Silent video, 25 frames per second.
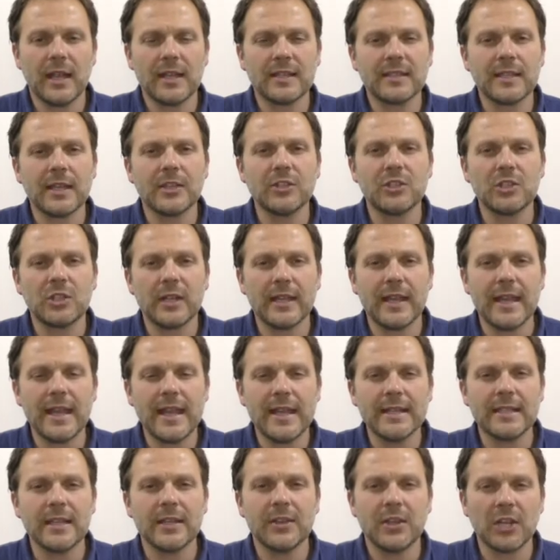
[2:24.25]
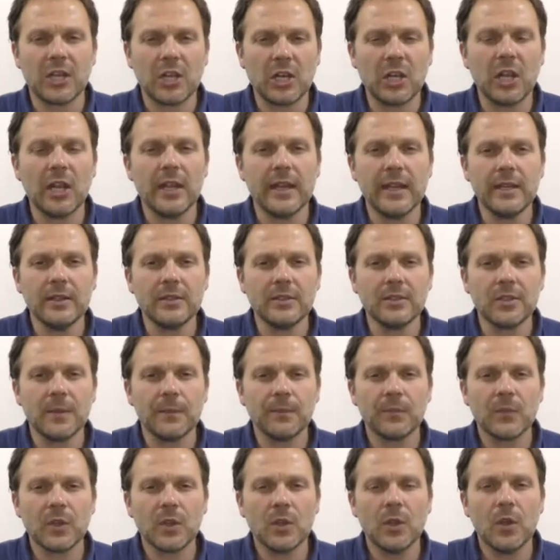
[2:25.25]
Essentially, is it the client
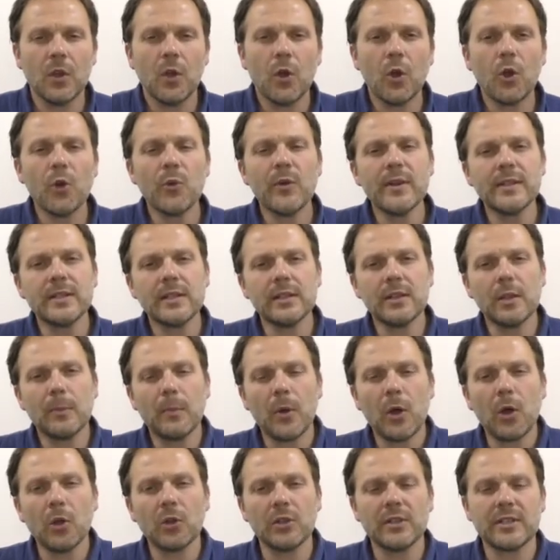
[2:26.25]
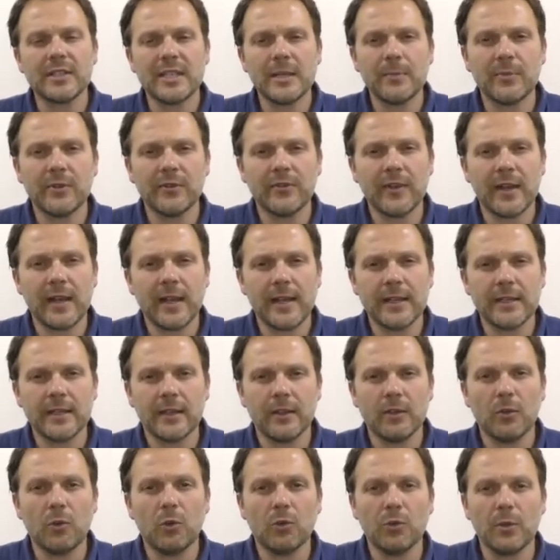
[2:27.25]
or is it the policy
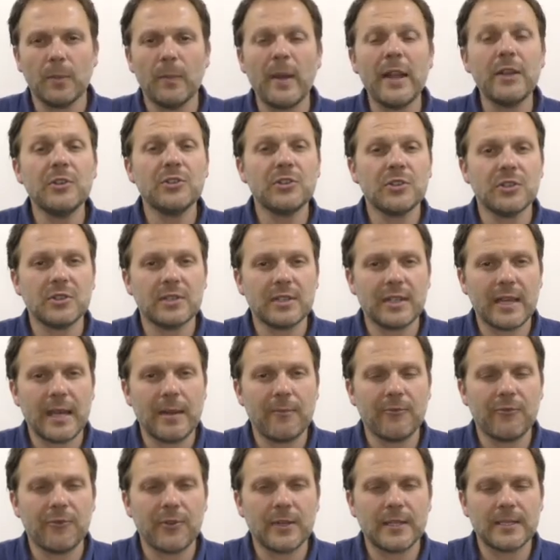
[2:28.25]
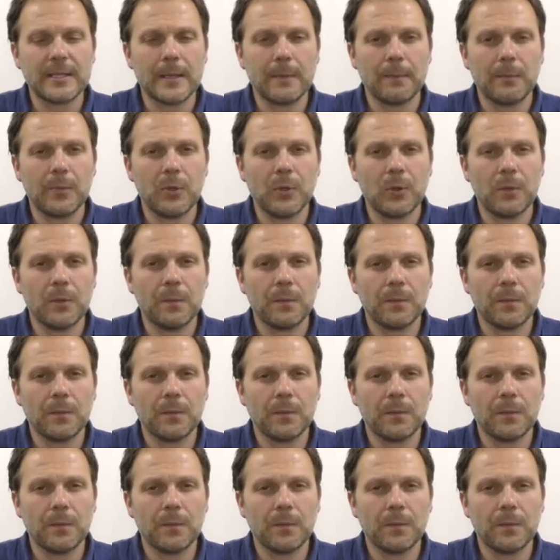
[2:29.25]
provider or the pension scheme, for example?